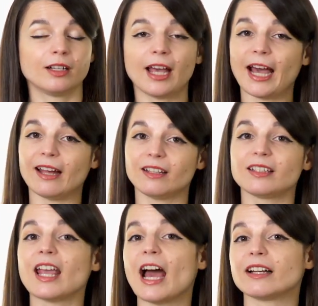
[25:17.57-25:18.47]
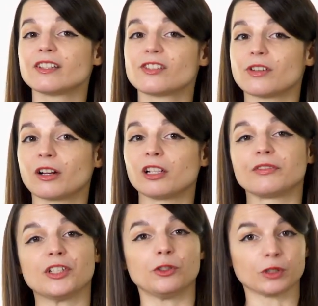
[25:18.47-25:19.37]
Add in the added struggle of a
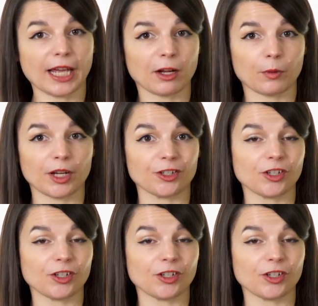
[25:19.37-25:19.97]
new language,